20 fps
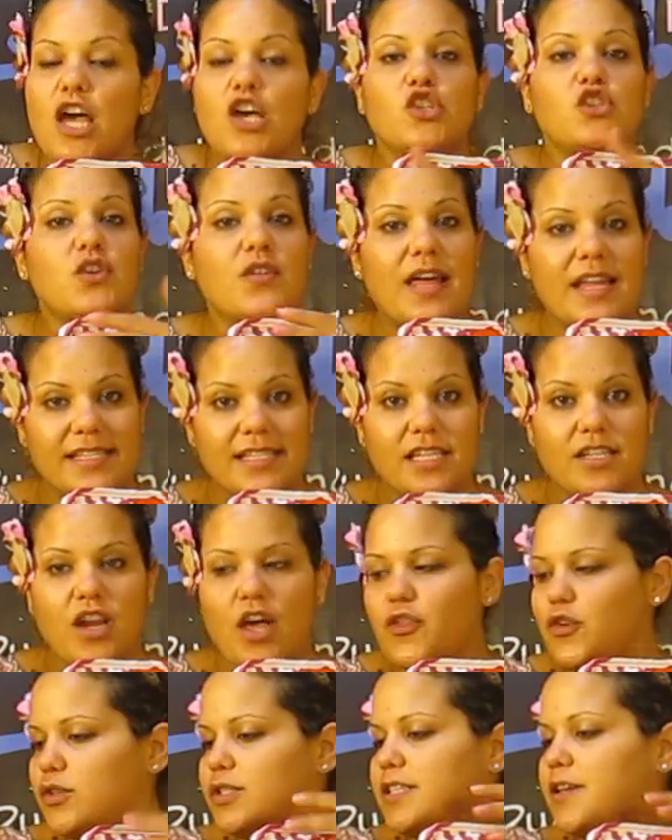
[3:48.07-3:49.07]
So that's
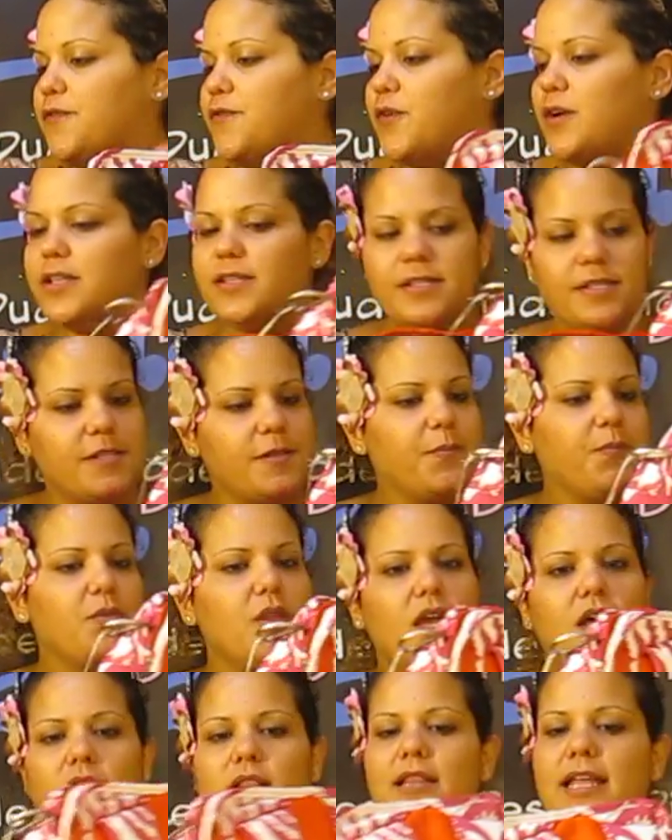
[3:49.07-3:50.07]
another difference.
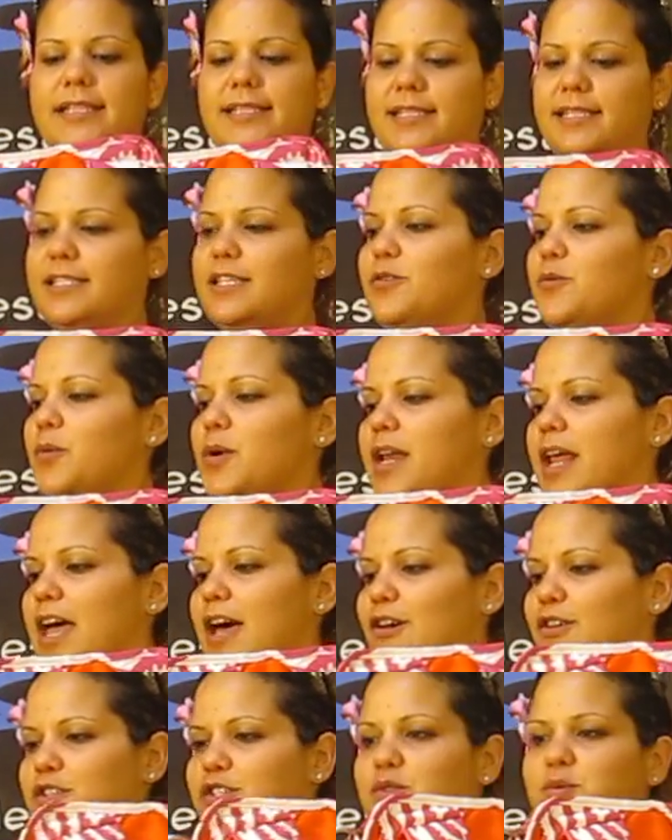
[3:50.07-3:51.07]
Let's see what
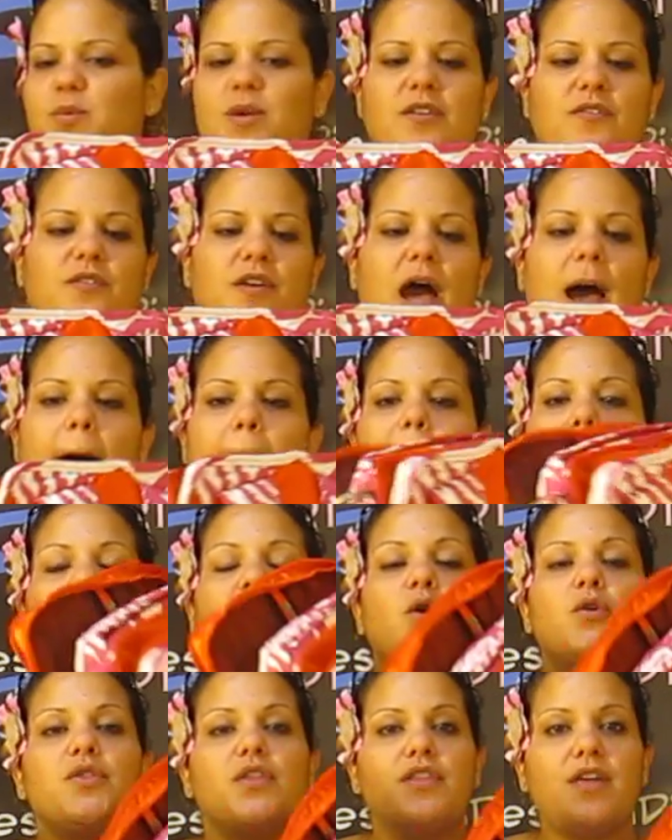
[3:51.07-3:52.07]
else we've got.
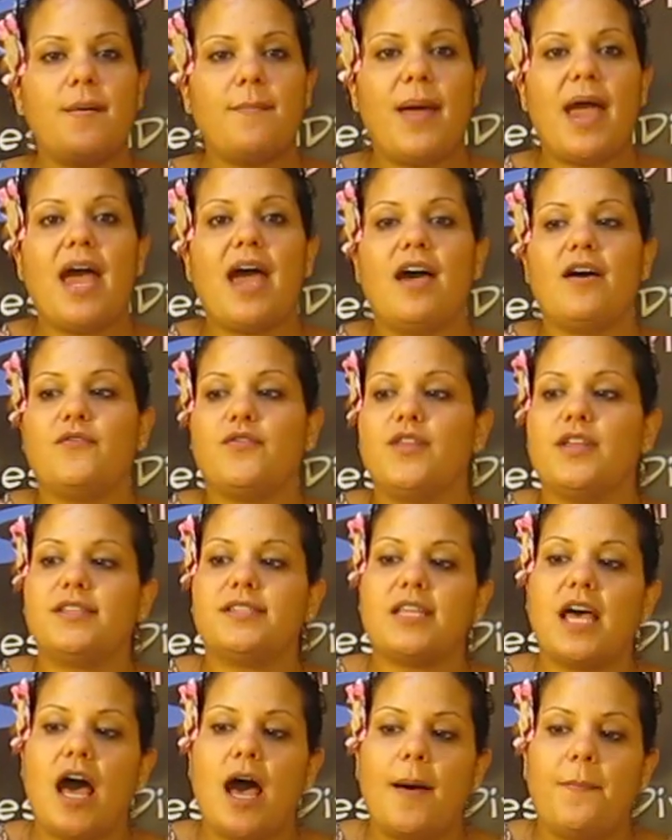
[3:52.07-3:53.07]
Both of them have the
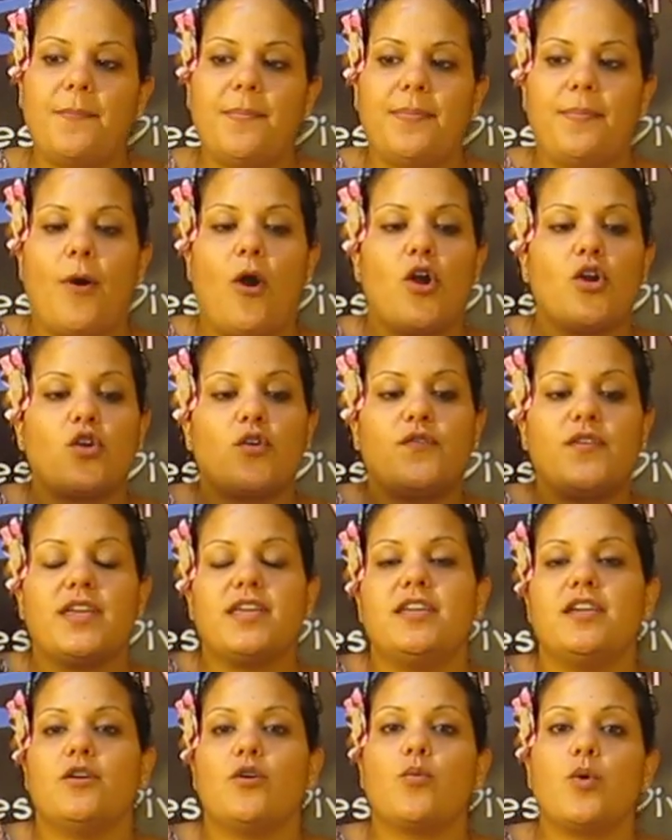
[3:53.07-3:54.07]
top part over
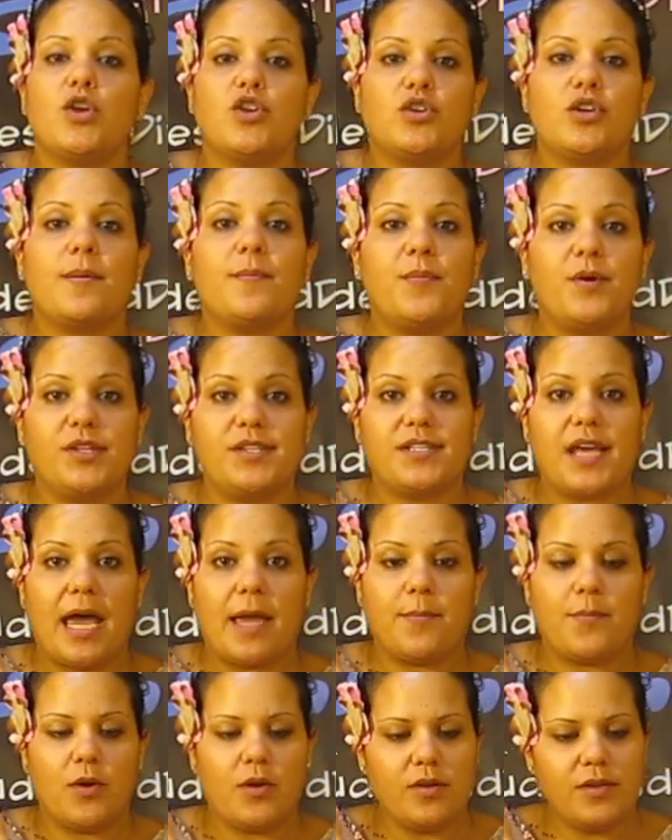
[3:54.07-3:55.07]
here where you can put
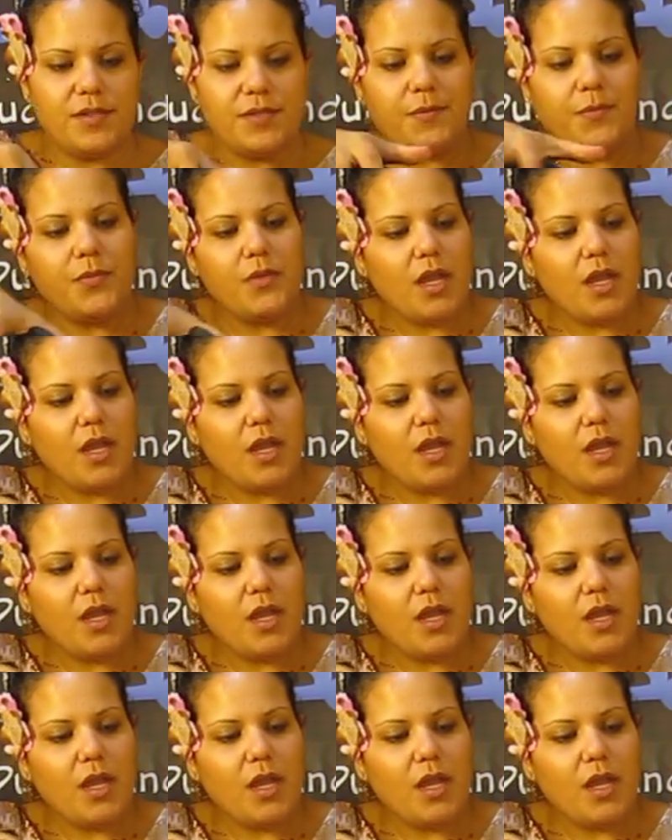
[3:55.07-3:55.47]
diapers.